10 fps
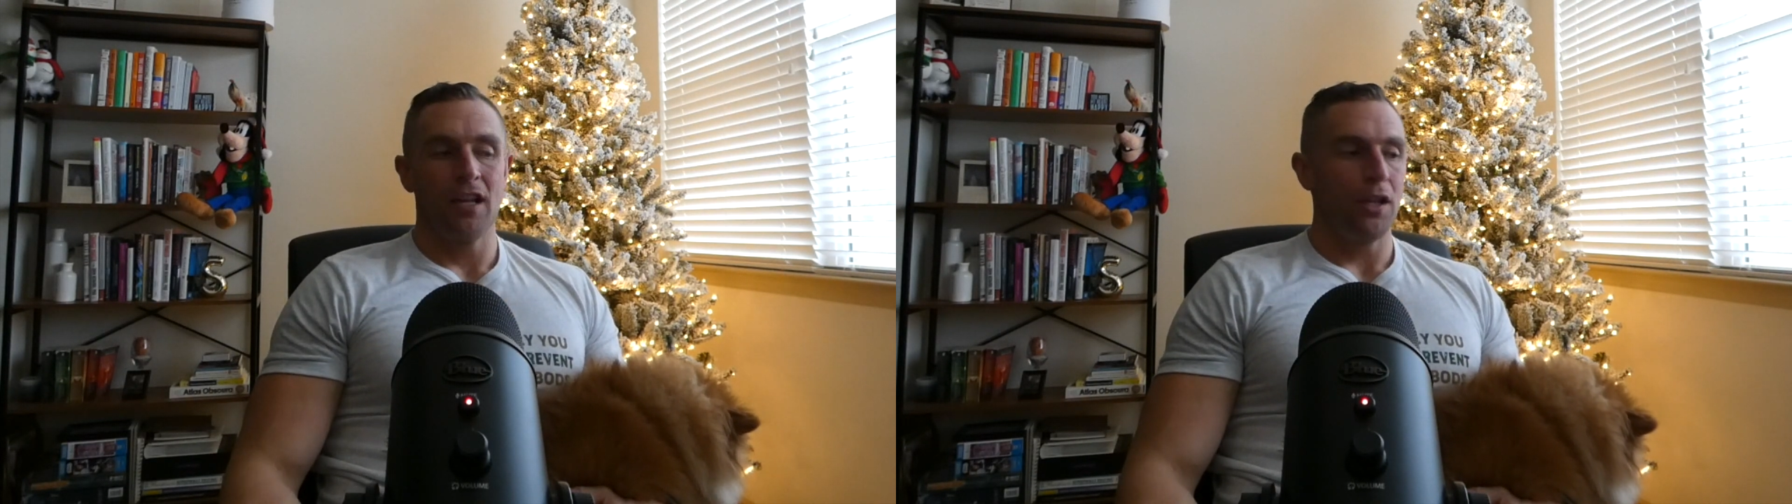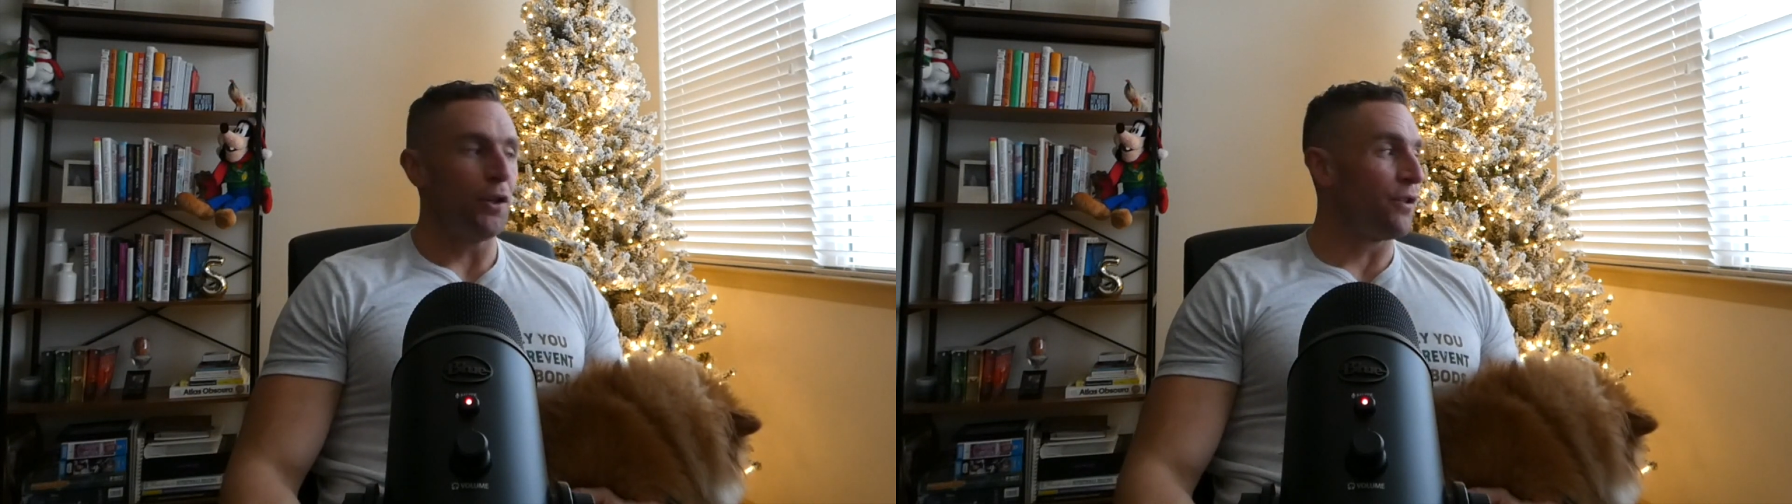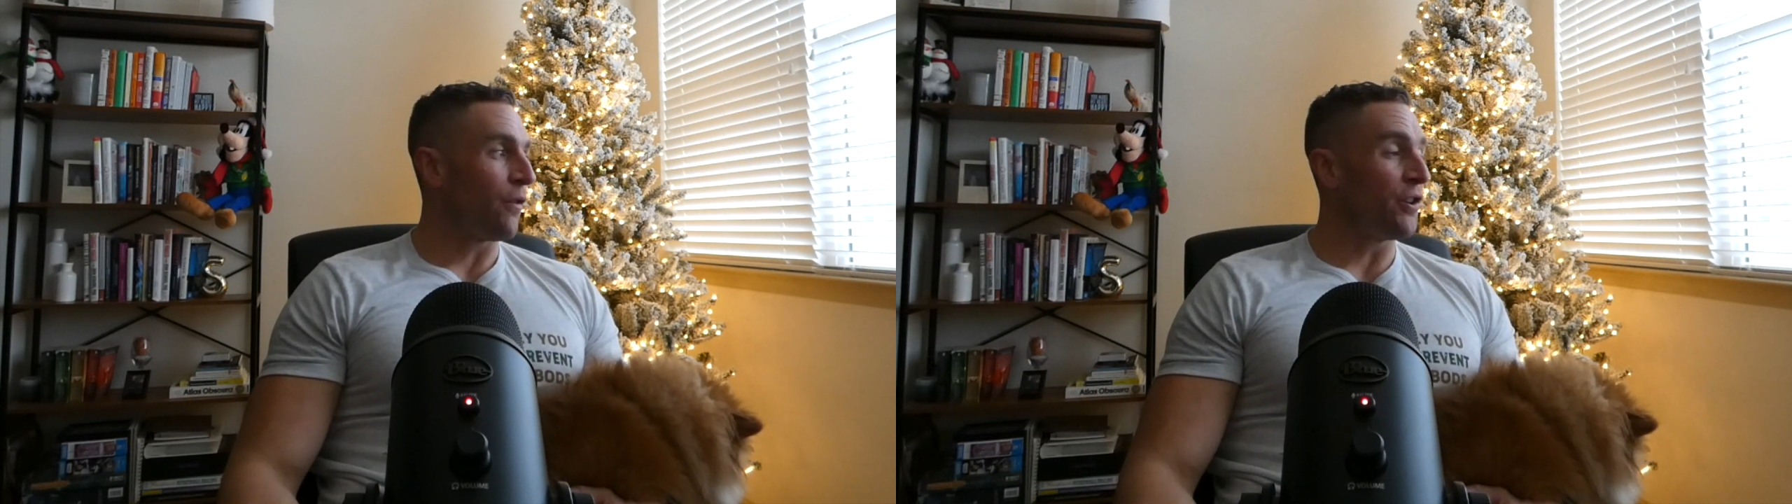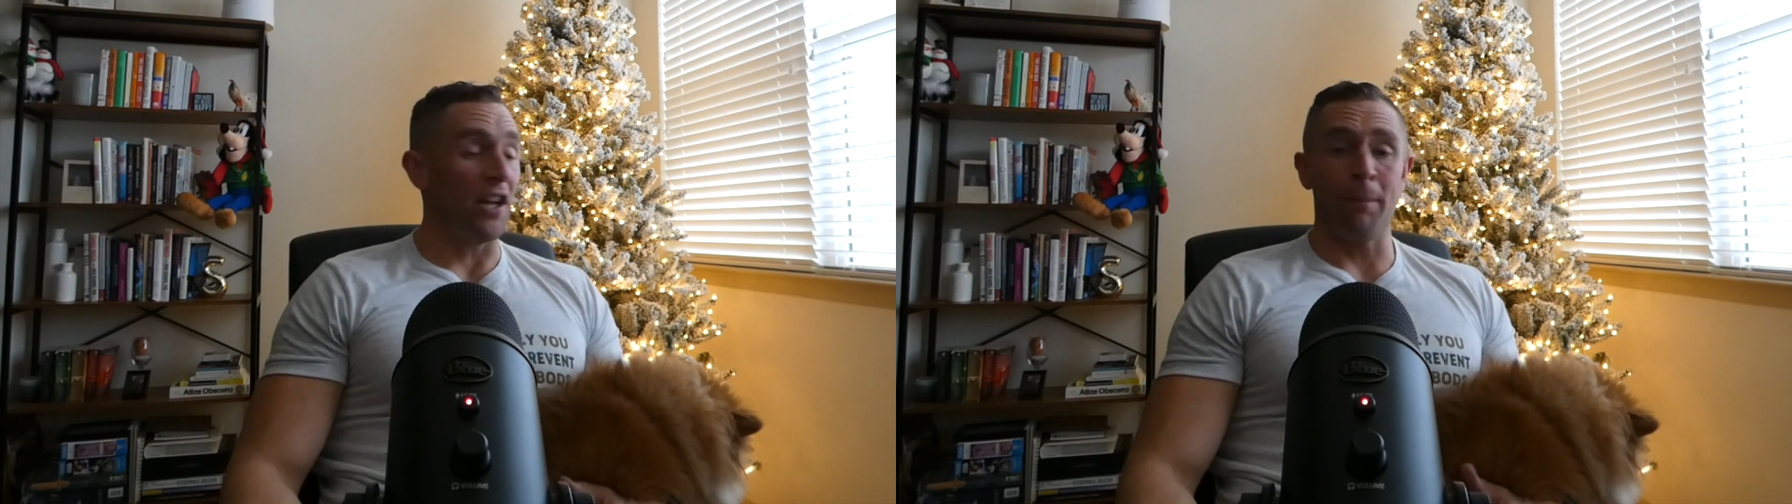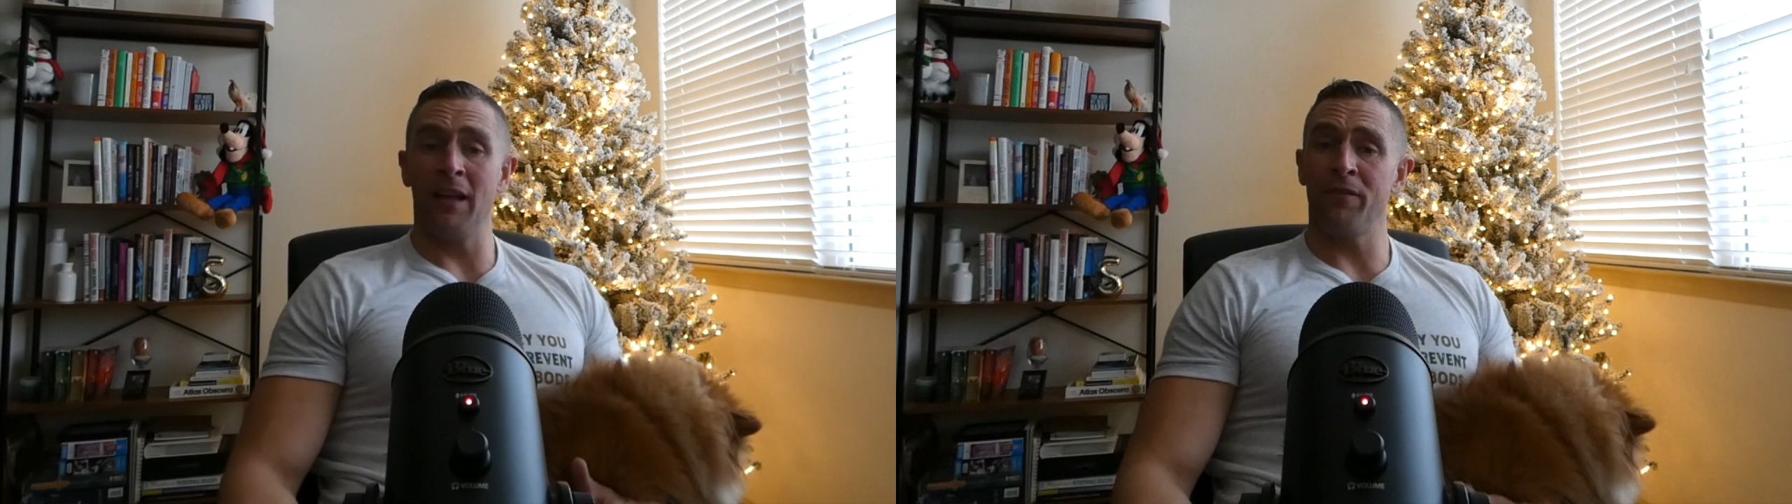You can throw a
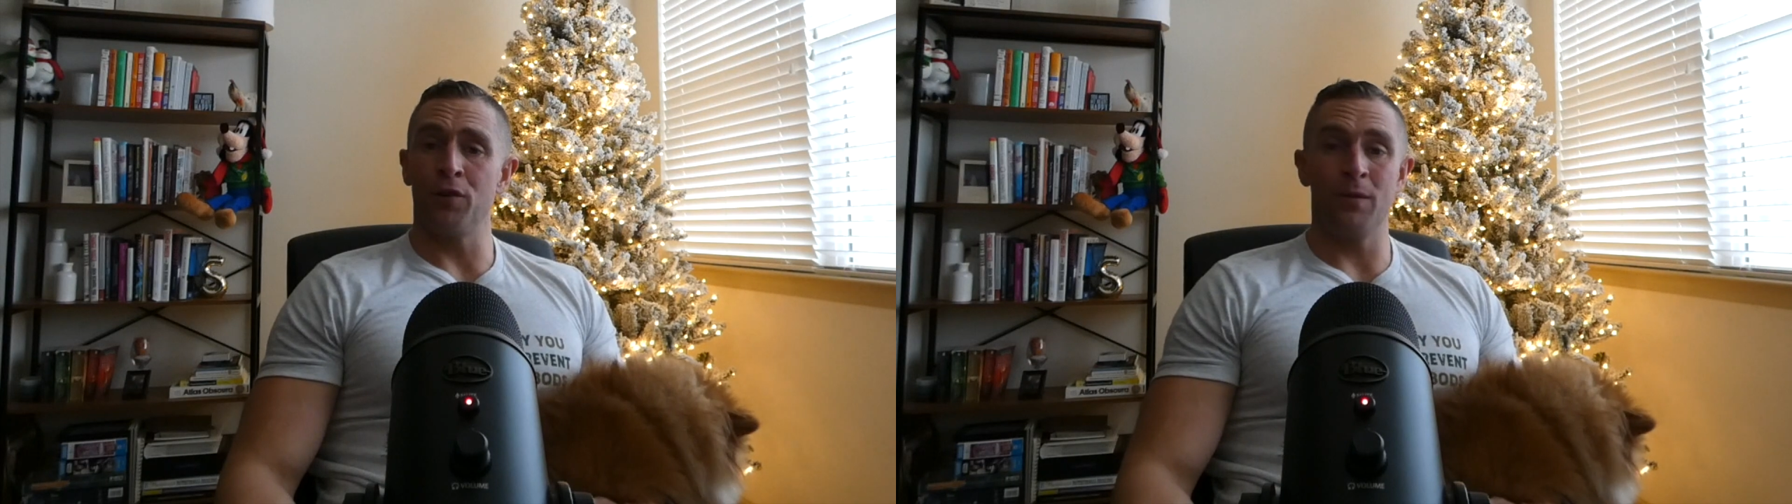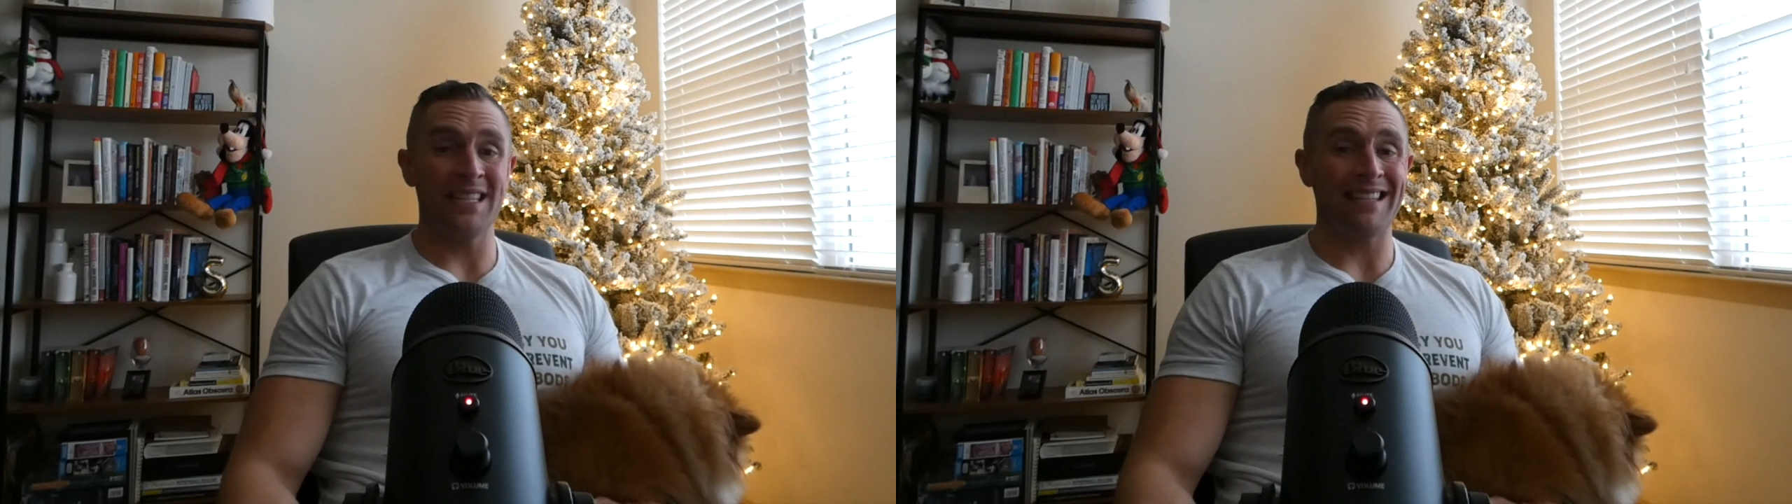dumbbell if you're doing